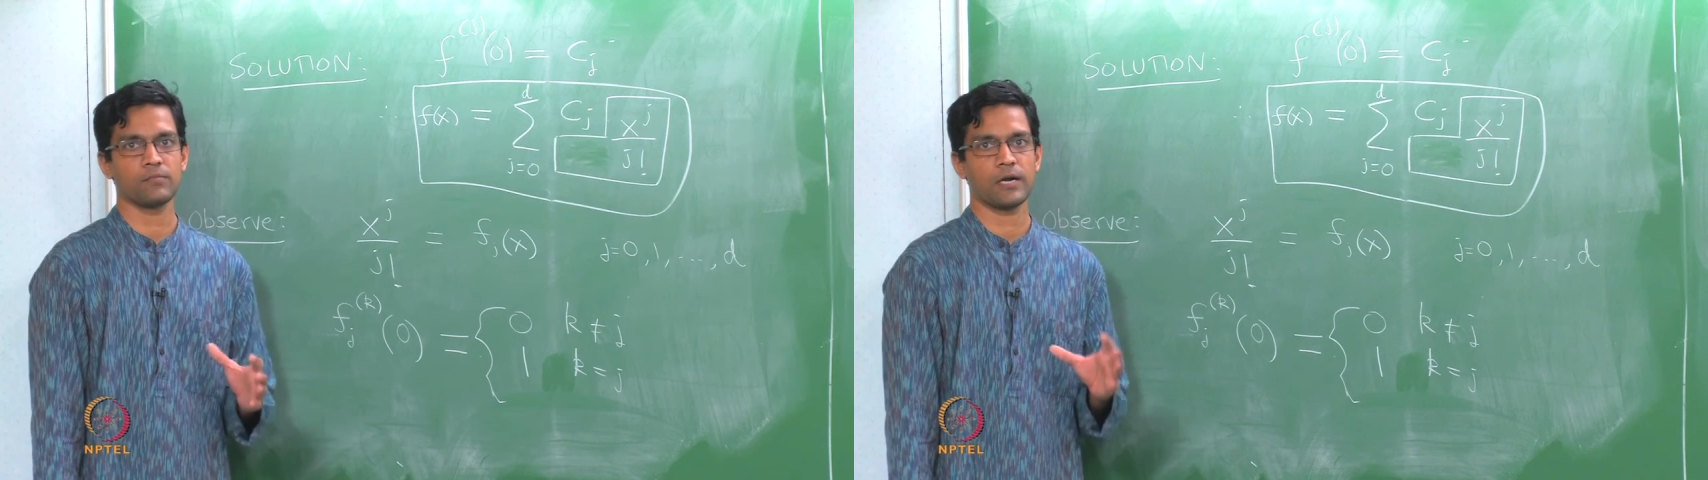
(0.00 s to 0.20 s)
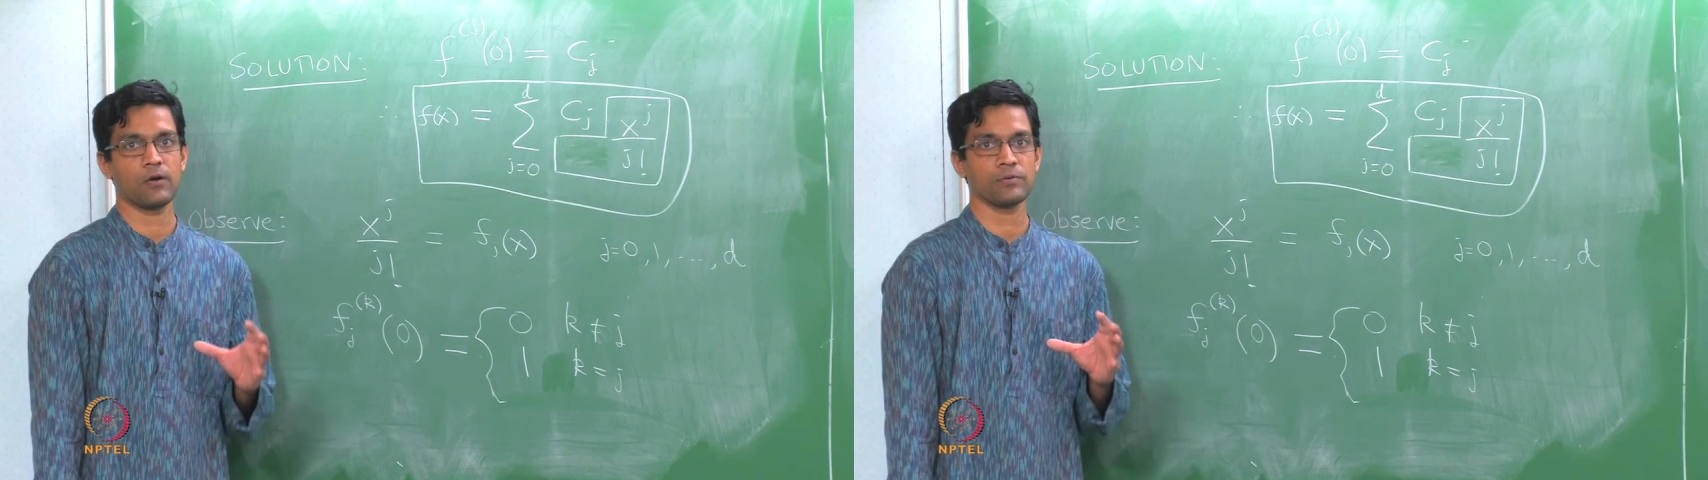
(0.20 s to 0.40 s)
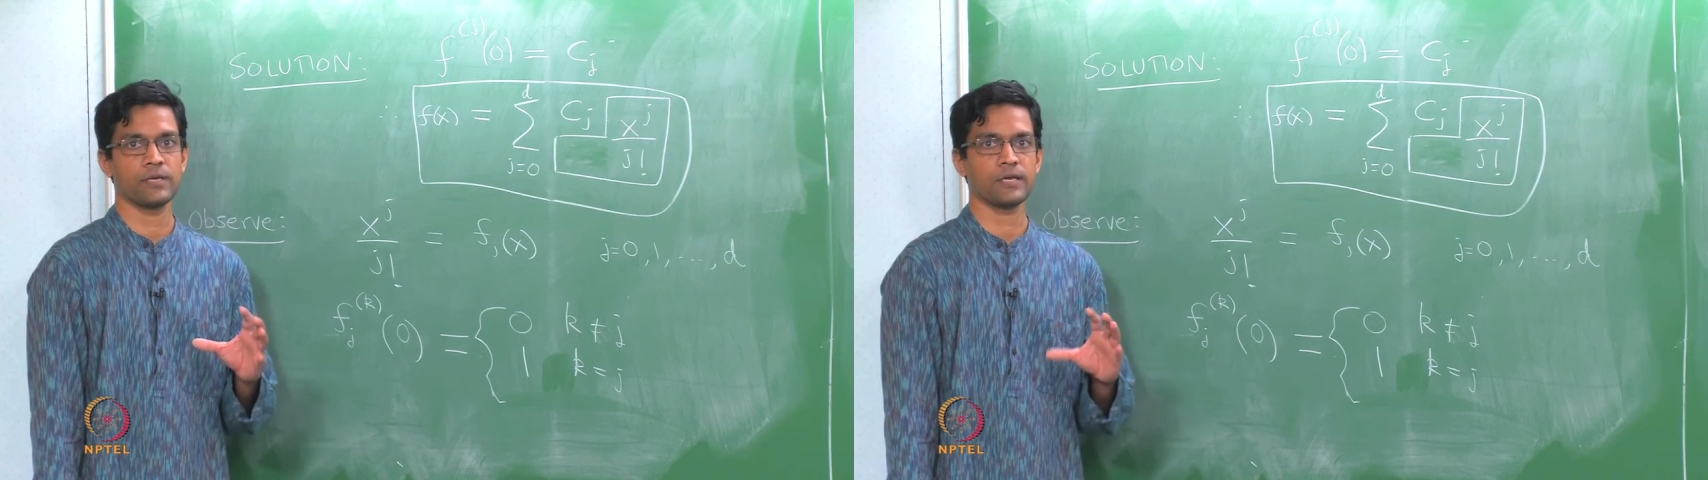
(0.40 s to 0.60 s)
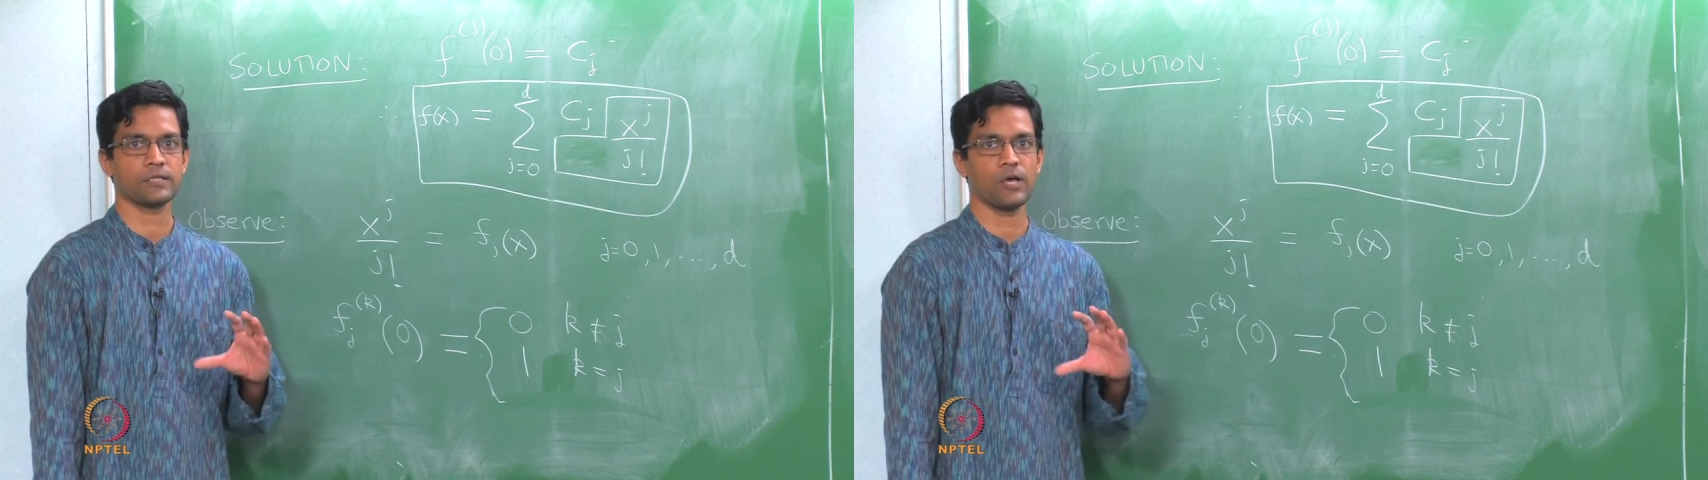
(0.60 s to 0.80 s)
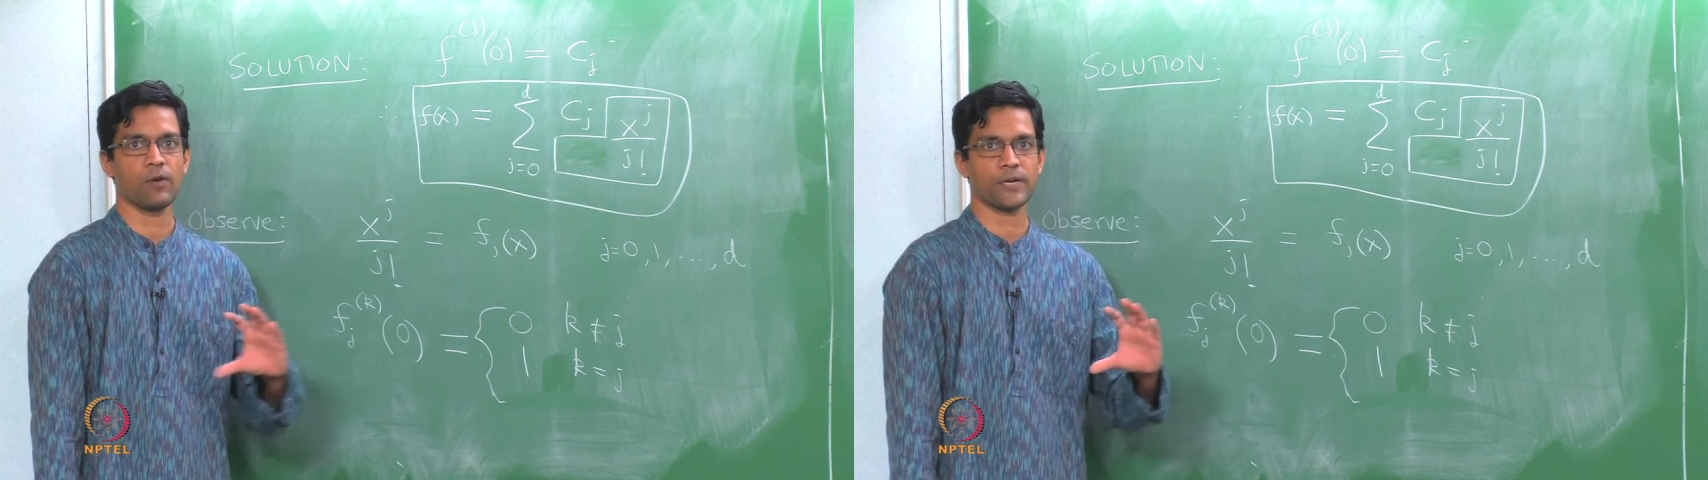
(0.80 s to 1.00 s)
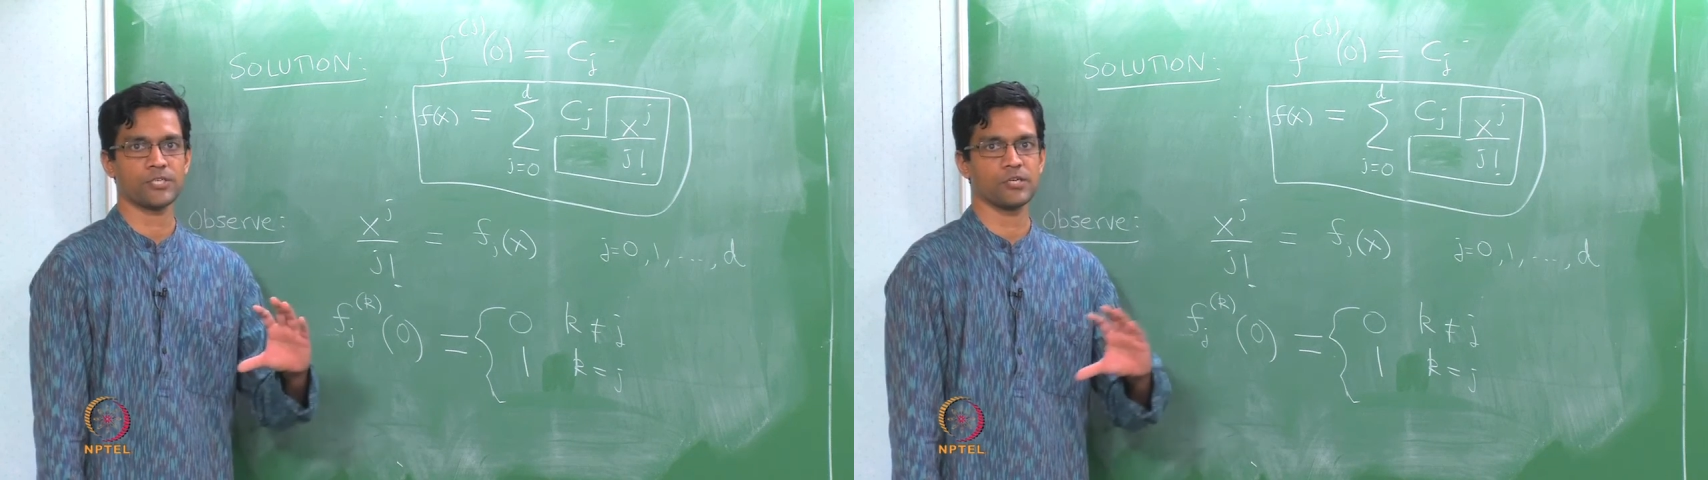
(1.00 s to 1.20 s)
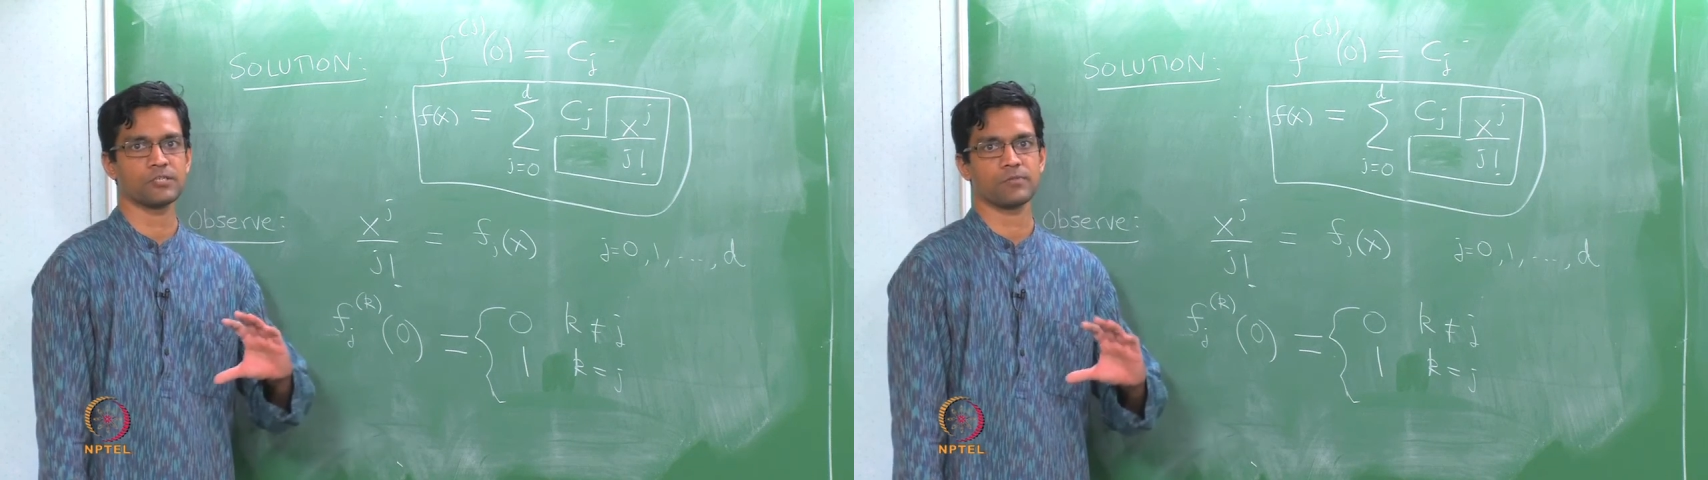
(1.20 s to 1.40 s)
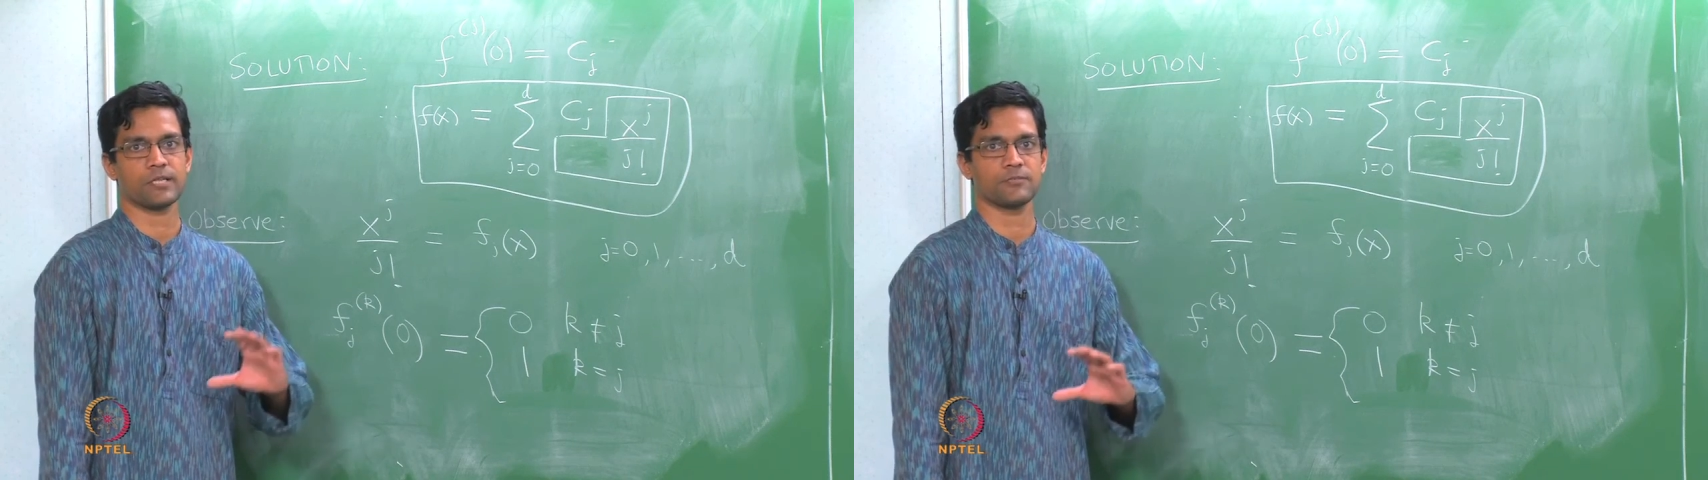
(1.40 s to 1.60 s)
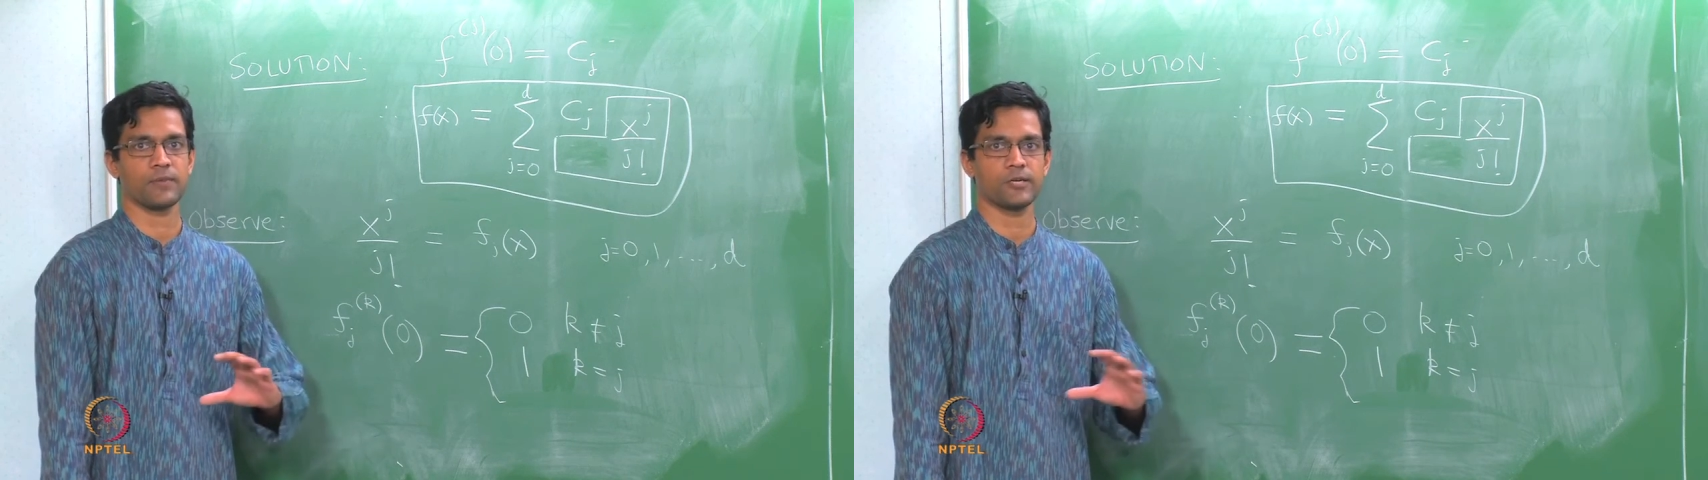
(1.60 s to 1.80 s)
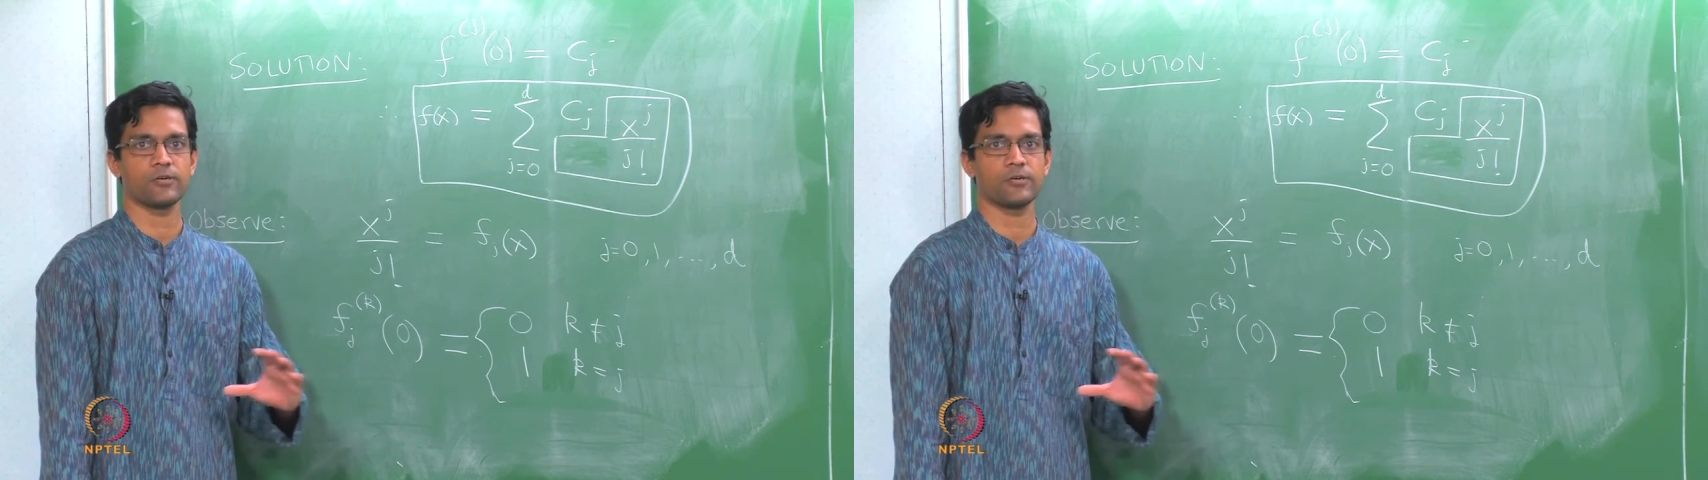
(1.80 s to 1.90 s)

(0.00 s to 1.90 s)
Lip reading: but now here the operation is with respect